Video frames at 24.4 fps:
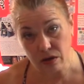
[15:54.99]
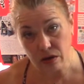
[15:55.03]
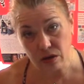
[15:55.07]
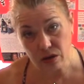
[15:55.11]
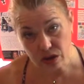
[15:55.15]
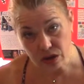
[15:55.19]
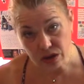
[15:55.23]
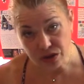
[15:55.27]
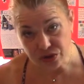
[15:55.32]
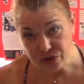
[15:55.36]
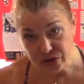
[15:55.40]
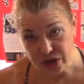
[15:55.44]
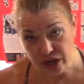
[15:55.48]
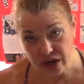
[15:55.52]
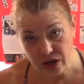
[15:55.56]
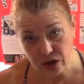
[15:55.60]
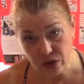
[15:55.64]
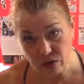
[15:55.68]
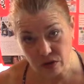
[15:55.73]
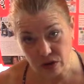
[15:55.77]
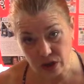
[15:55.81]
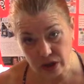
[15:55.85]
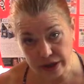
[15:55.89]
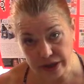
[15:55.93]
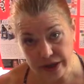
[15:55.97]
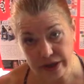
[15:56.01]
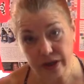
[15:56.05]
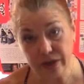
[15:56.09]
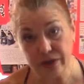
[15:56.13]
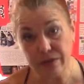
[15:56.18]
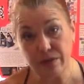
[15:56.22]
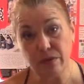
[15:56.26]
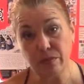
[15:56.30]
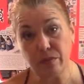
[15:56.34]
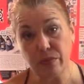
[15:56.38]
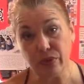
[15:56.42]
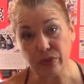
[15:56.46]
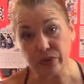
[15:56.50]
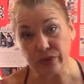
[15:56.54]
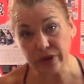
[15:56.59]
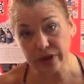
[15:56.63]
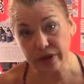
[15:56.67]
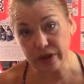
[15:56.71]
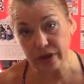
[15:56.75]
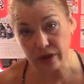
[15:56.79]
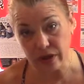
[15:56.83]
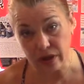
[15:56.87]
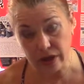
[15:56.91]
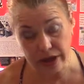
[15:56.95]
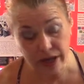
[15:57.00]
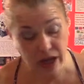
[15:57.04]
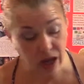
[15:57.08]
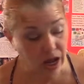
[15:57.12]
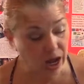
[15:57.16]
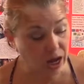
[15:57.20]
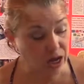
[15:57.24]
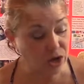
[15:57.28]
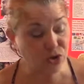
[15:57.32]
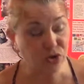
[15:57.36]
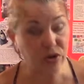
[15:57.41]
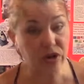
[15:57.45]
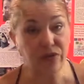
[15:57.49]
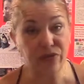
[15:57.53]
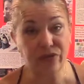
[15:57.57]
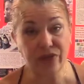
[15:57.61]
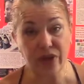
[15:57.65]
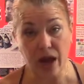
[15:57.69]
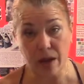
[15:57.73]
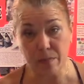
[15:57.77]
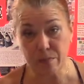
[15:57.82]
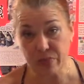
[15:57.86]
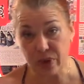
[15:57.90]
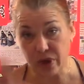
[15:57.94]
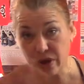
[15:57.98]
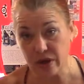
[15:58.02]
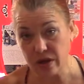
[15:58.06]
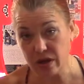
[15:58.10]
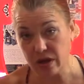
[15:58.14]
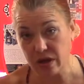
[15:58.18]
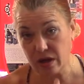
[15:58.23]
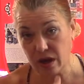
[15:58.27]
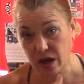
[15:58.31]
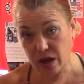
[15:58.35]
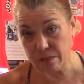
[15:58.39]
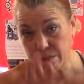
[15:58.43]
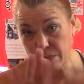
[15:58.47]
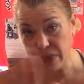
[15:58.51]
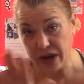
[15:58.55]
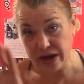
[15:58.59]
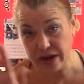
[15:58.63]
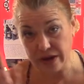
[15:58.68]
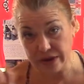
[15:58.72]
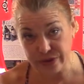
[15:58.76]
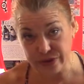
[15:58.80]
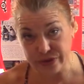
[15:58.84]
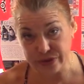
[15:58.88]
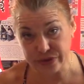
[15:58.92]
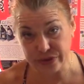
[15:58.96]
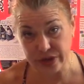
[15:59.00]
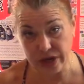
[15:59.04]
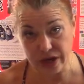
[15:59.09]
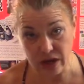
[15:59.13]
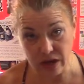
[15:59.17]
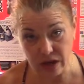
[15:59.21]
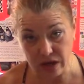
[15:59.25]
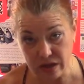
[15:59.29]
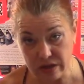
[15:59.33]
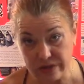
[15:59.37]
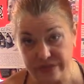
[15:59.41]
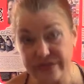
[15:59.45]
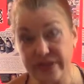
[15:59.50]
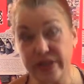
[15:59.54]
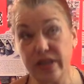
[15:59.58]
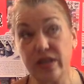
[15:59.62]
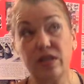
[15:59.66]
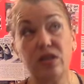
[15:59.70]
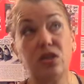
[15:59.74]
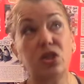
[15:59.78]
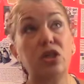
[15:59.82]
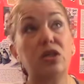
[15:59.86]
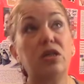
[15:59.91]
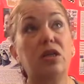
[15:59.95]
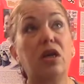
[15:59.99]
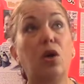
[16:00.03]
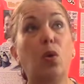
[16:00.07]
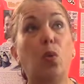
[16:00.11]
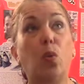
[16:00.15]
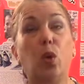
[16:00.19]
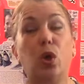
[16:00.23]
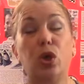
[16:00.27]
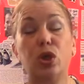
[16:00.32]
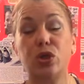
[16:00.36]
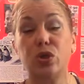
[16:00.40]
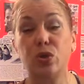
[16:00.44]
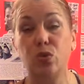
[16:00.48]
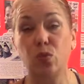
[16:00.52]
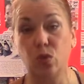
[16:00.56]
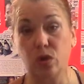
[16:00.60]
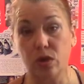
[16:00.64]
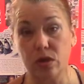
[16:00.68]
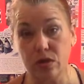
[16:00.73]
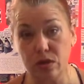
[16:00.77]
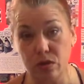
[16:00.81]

continually, and particularly Adrian Thapa, my understanding is things just get worse and worse